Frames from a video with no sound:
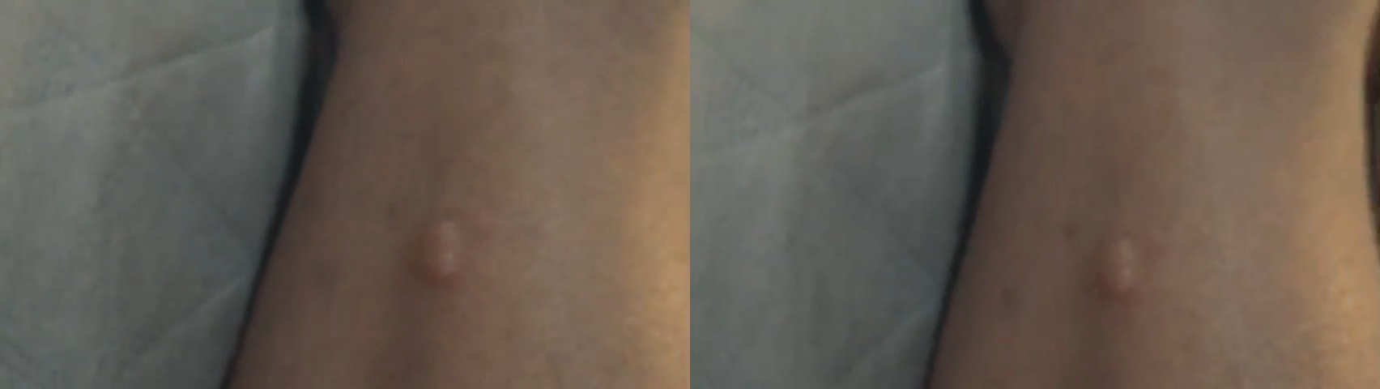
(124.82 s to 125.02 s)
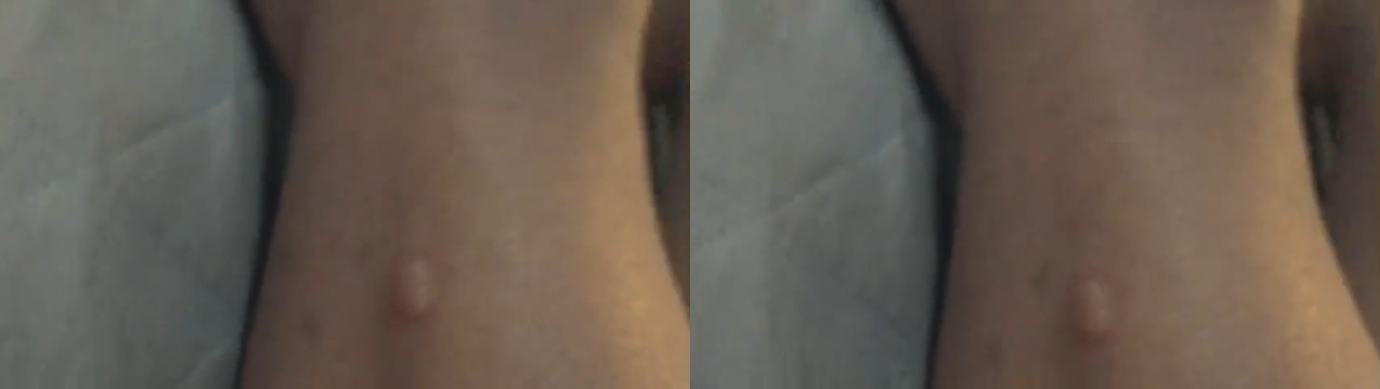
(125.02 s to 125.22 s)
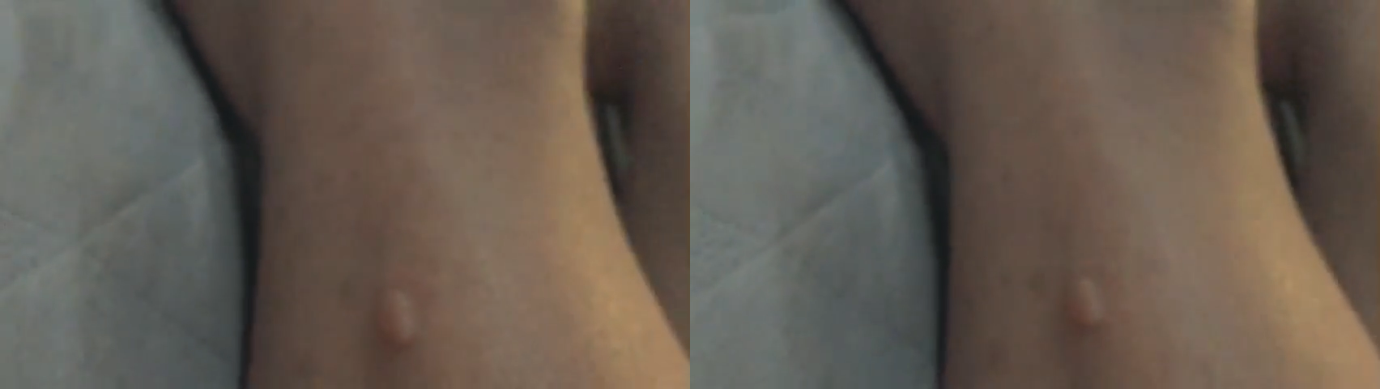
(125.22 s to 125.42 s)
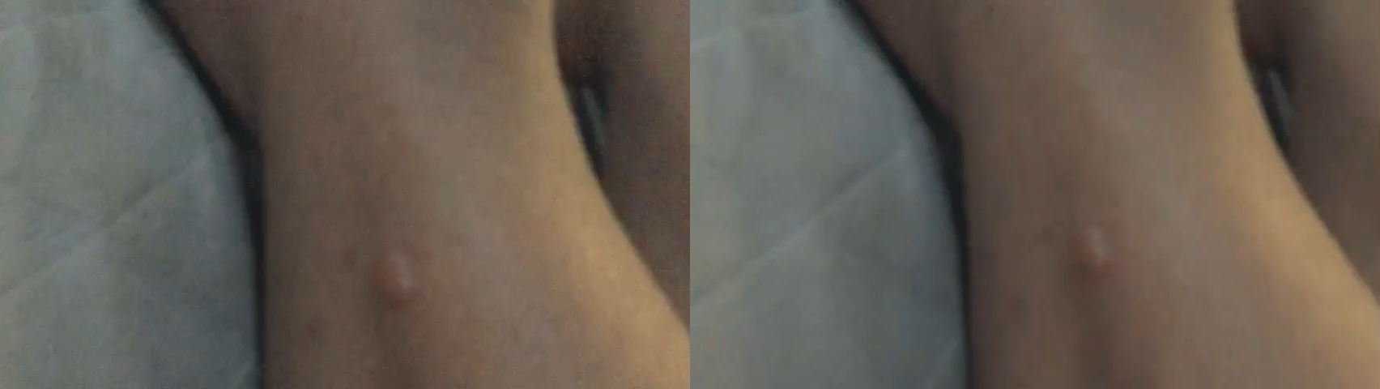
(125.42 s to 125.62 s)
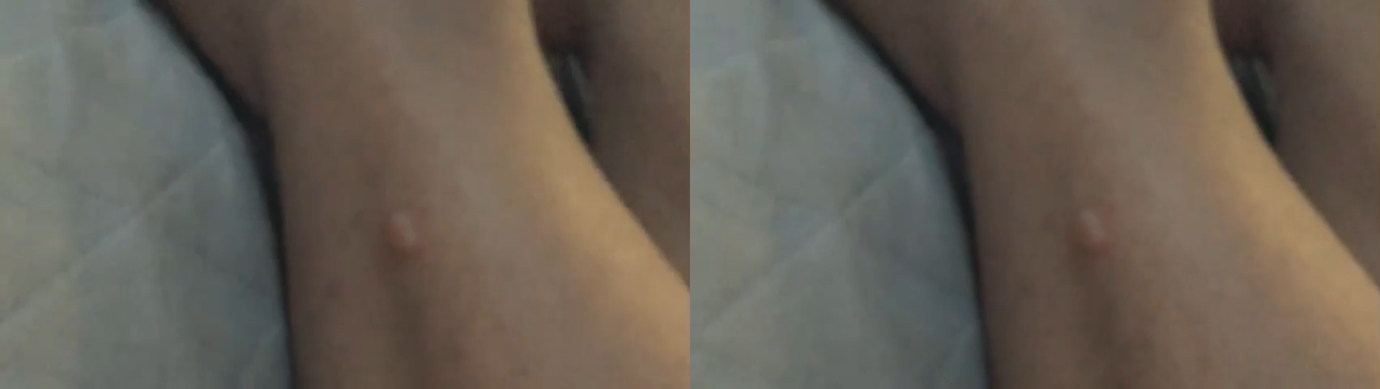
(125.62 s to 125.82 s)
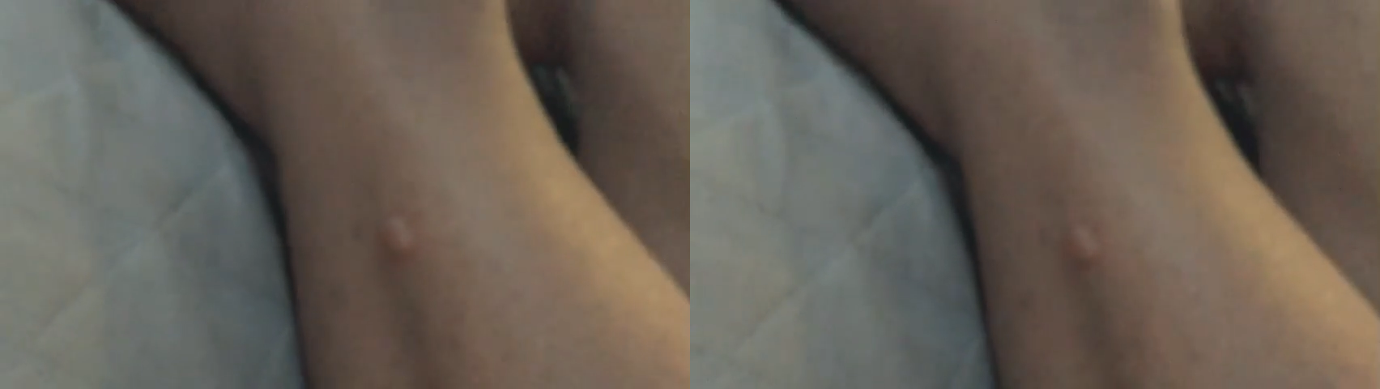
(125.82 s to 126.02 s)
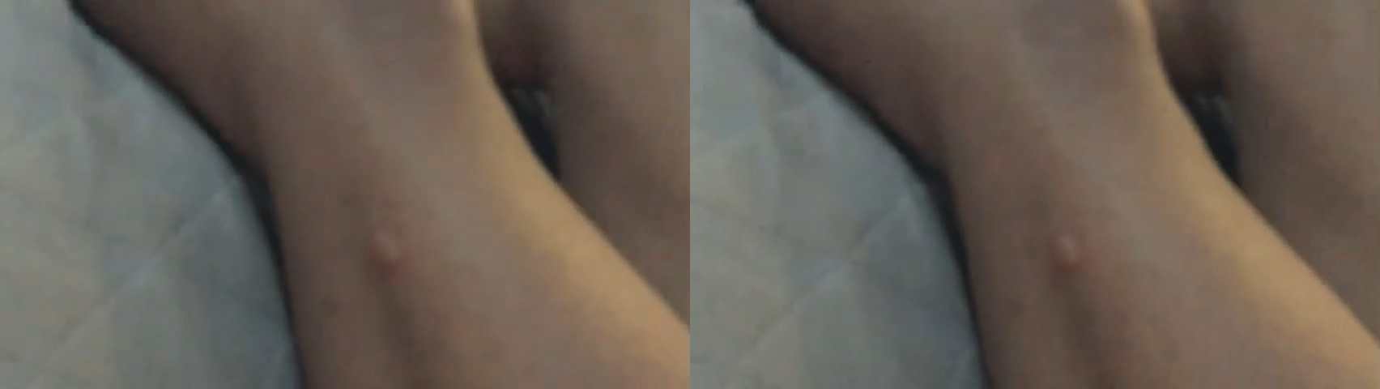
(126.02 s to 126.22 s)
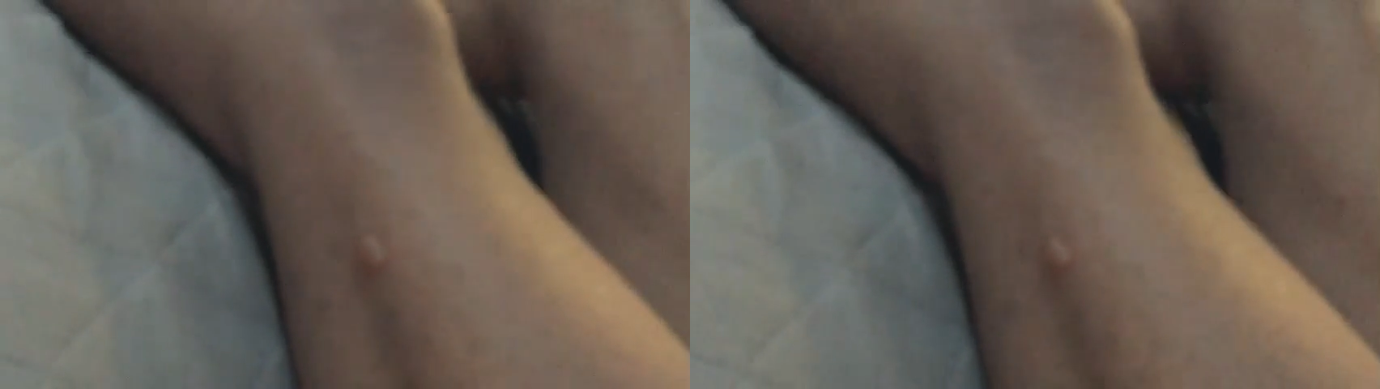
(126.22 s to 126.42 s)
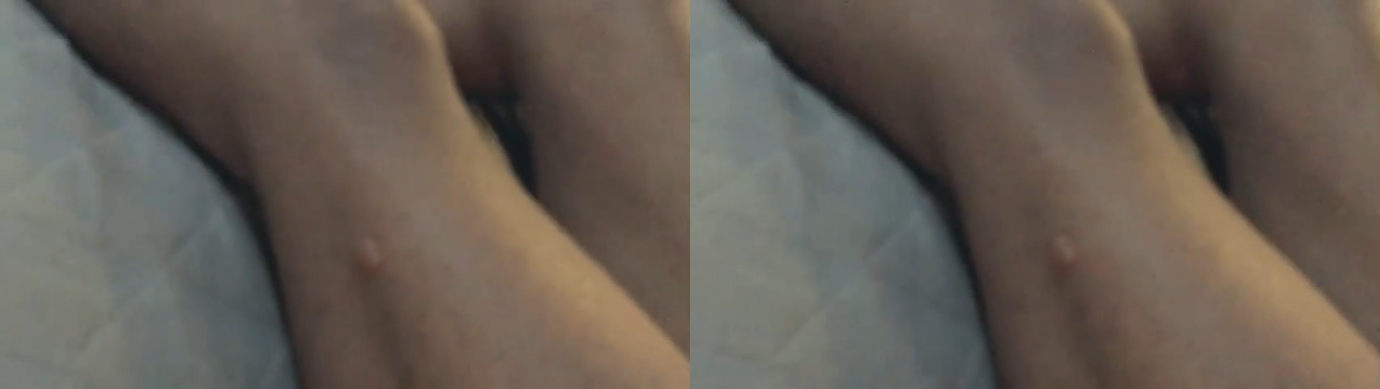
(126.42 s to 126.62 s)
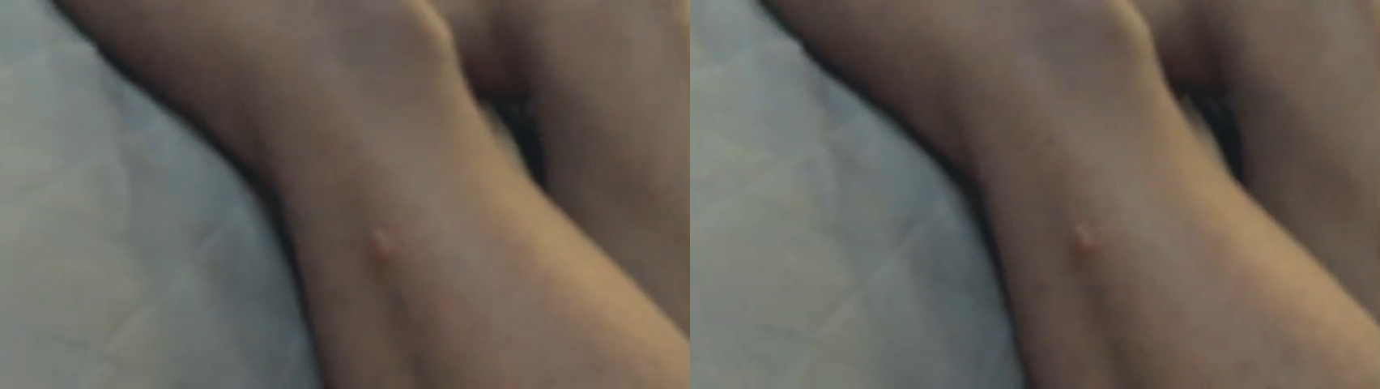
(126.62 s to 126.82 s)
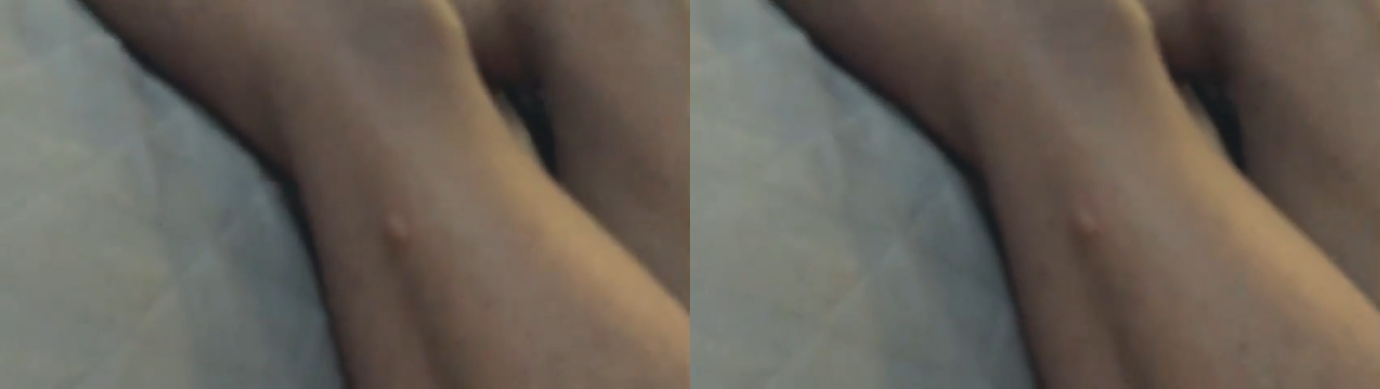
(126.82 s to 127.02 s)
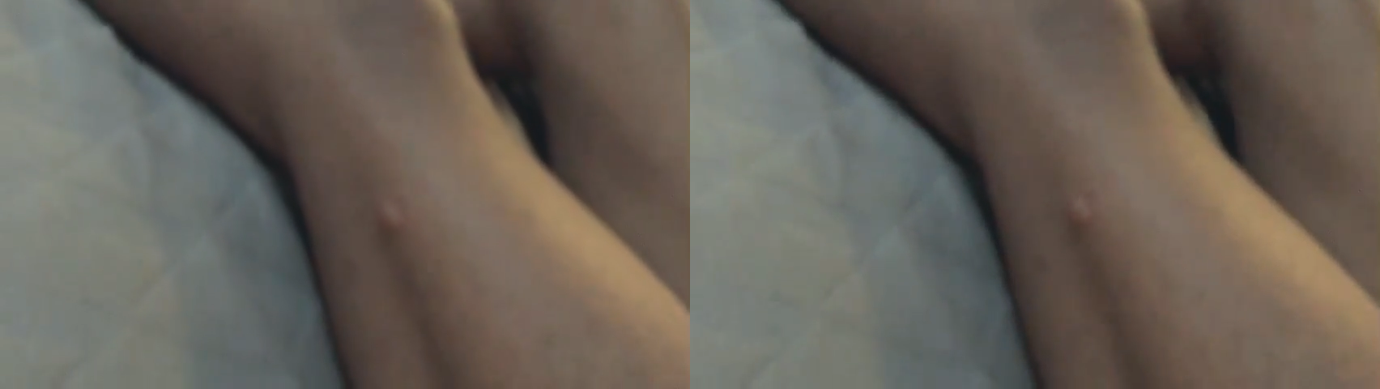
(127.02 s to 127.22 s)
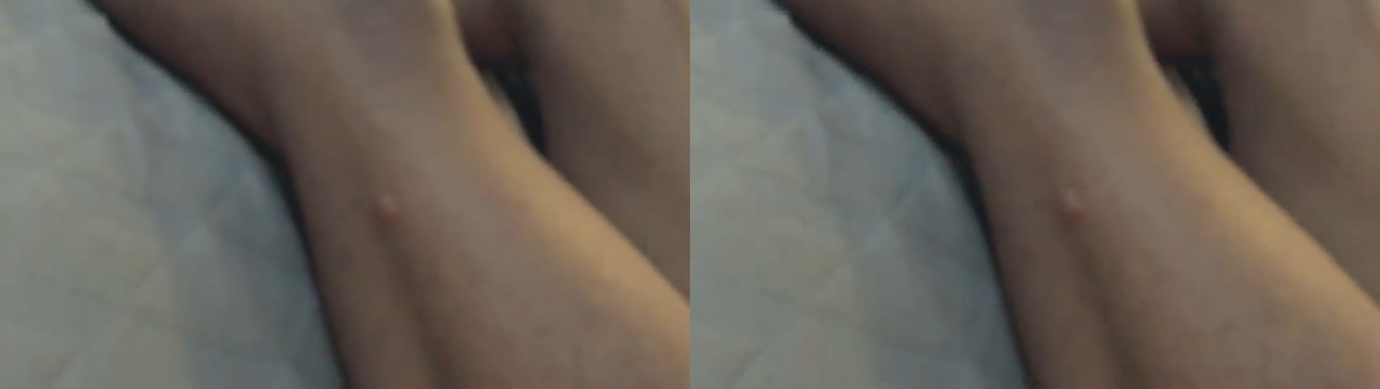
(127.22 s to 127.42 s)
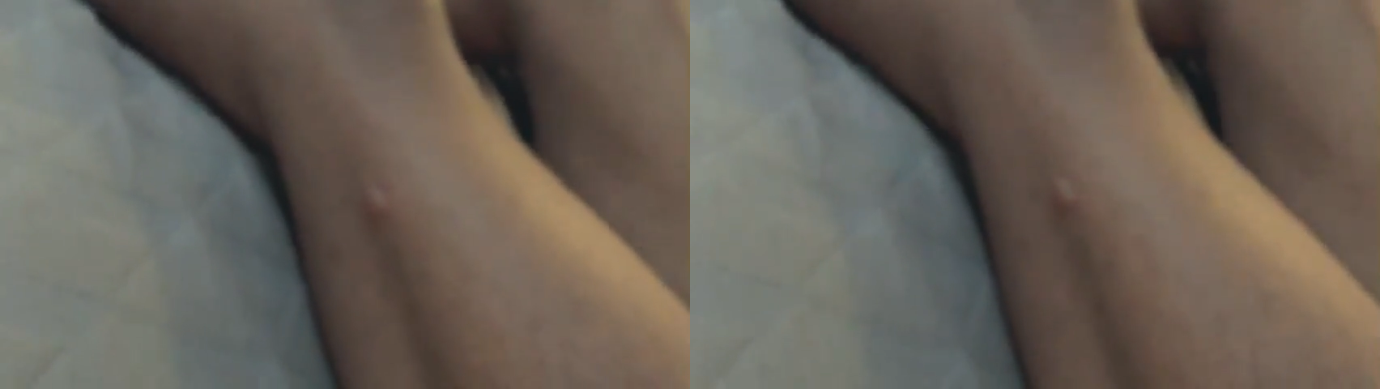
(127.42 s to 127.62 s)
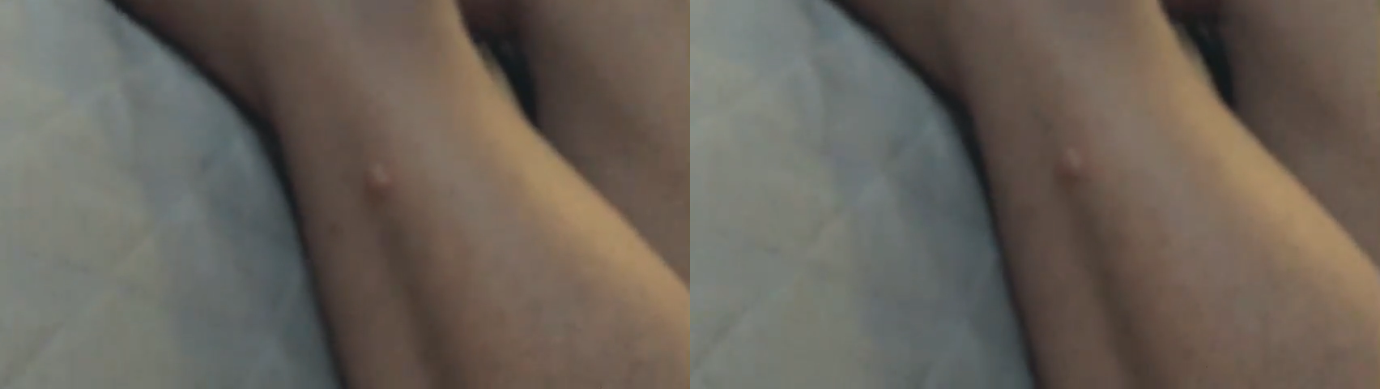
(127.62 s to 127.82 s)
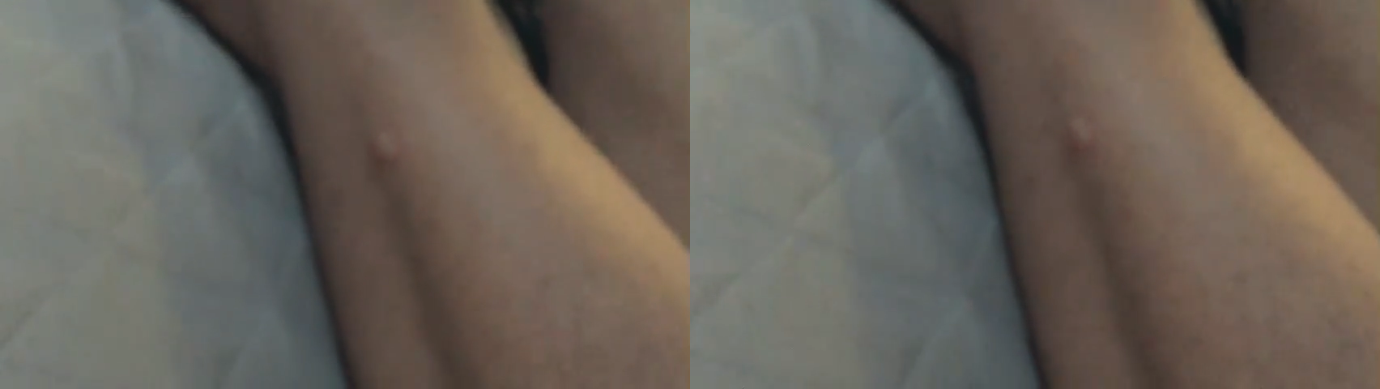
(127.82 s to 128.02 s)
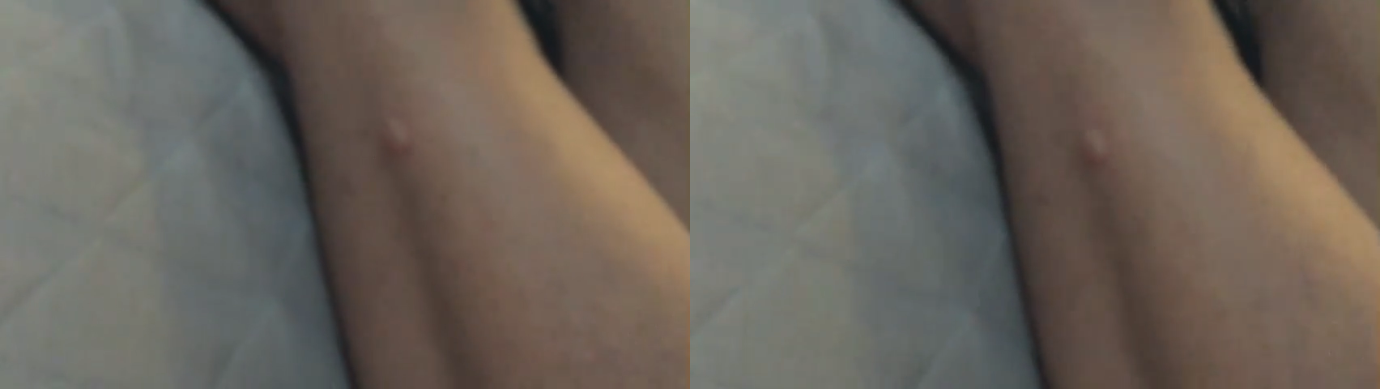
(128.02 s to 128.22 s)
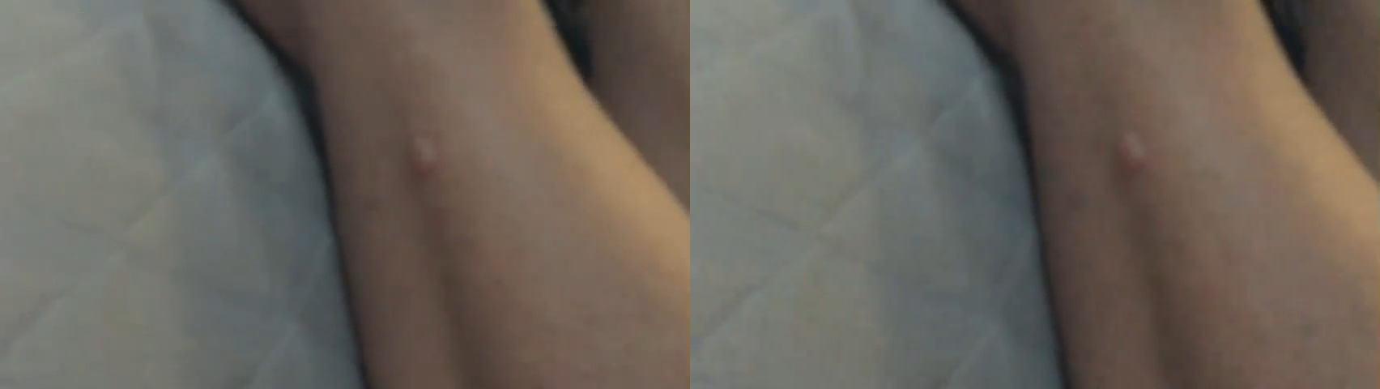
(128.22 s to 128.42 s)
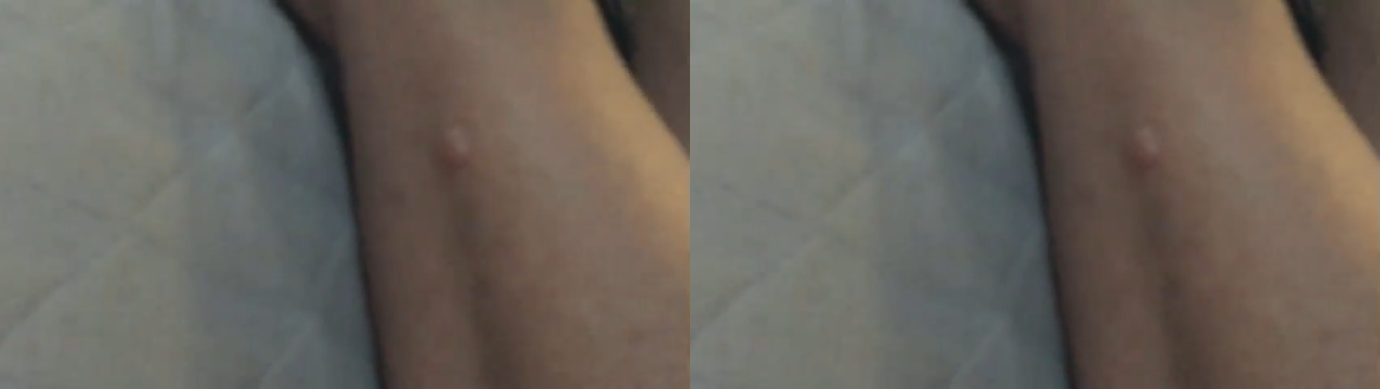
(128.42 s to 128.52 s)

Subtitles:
[unreadable: no face in view]